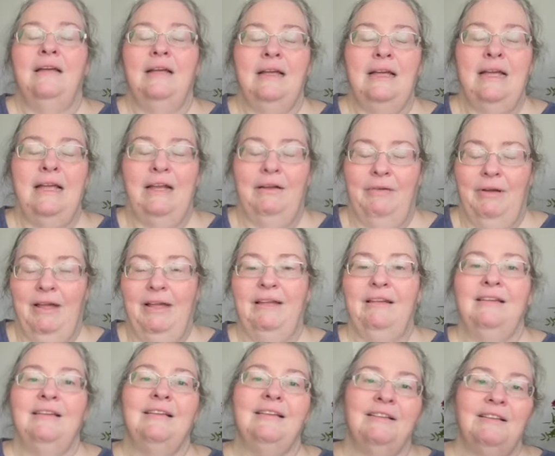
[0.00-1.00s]
anyway,
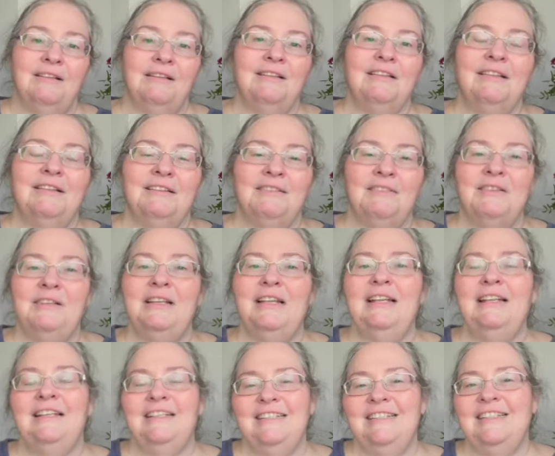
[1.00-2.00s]

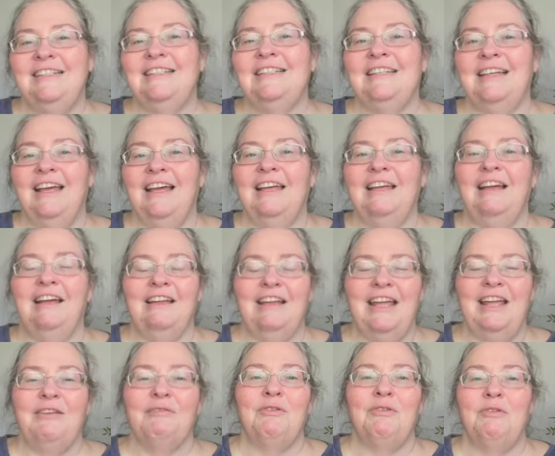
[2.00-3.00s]
needless to say, I
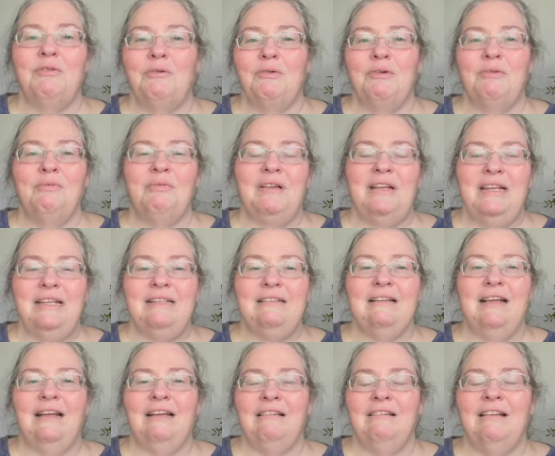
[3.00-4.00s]
can't record when
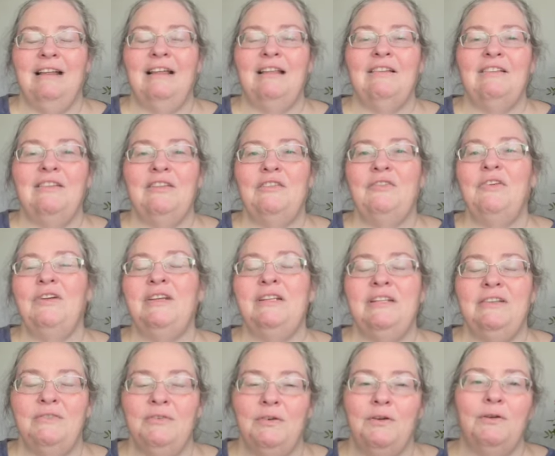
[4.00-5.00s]
it's very
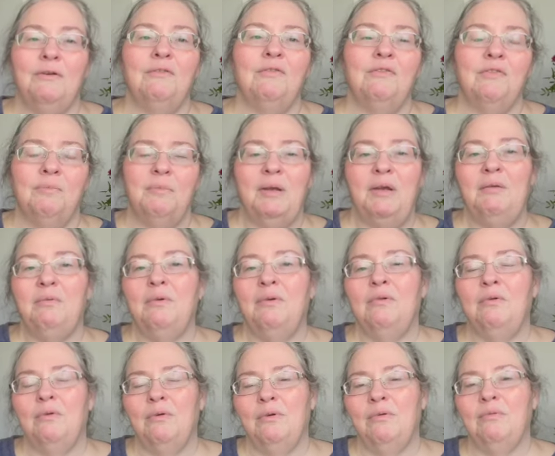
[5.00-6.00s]
difficult for me to
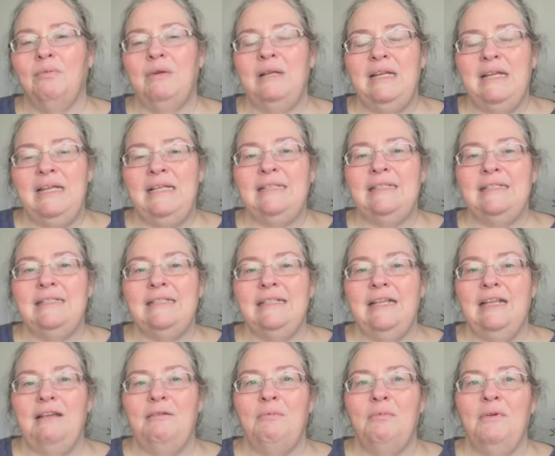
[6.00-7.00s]
record when he's
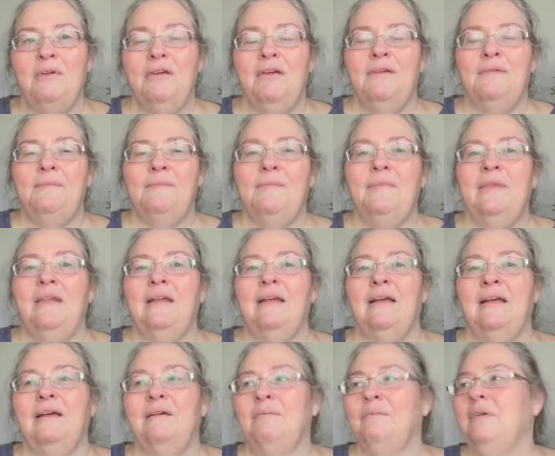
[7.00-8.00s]
asleep,
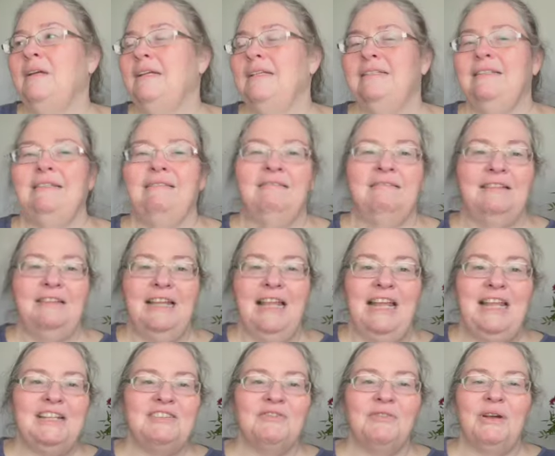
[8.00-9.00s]
because
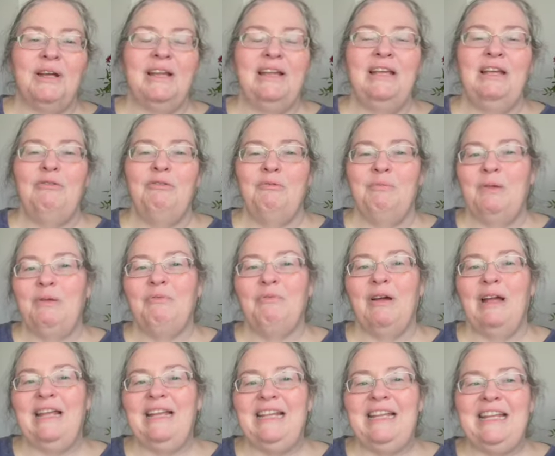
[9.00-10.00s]
he would be
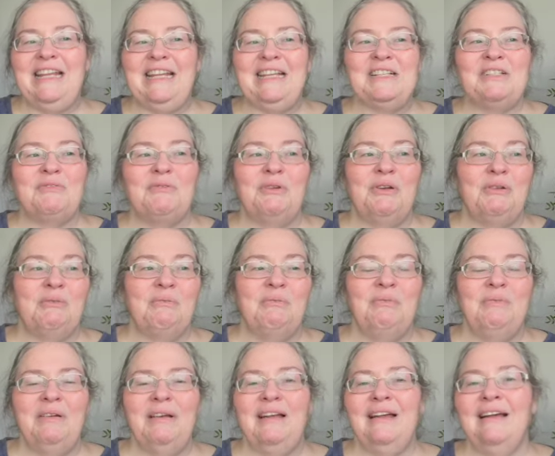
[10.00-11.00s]
right in the next room,
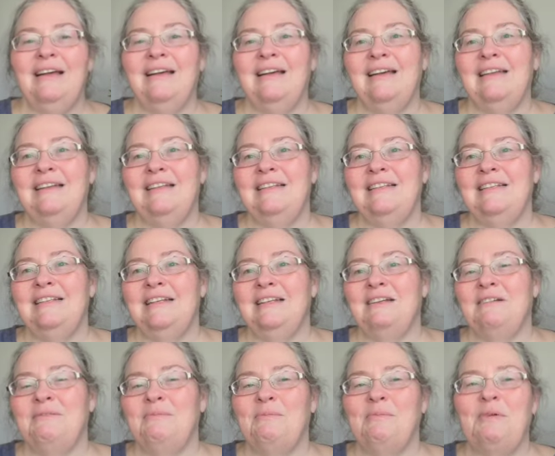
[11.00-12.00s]
and
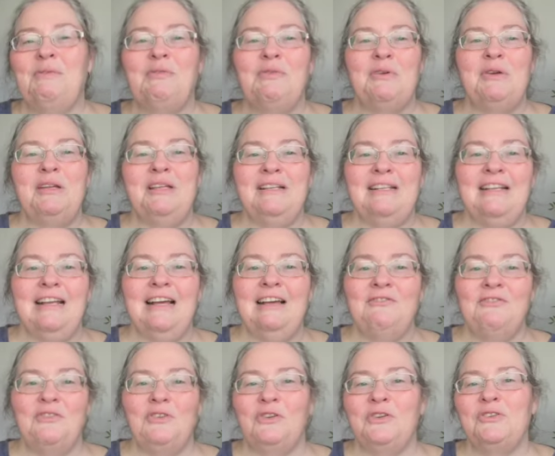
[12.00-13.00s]
my voice,
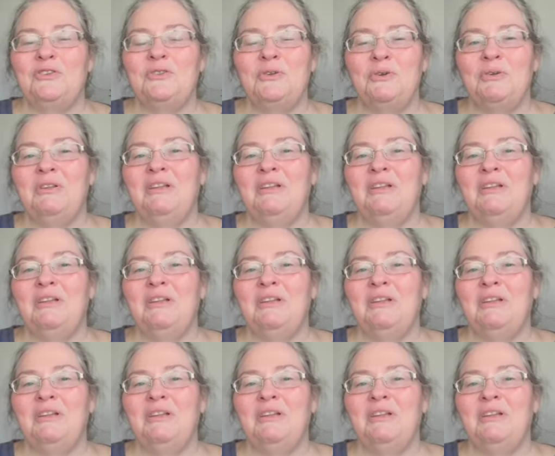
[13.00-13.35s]
I've got to talk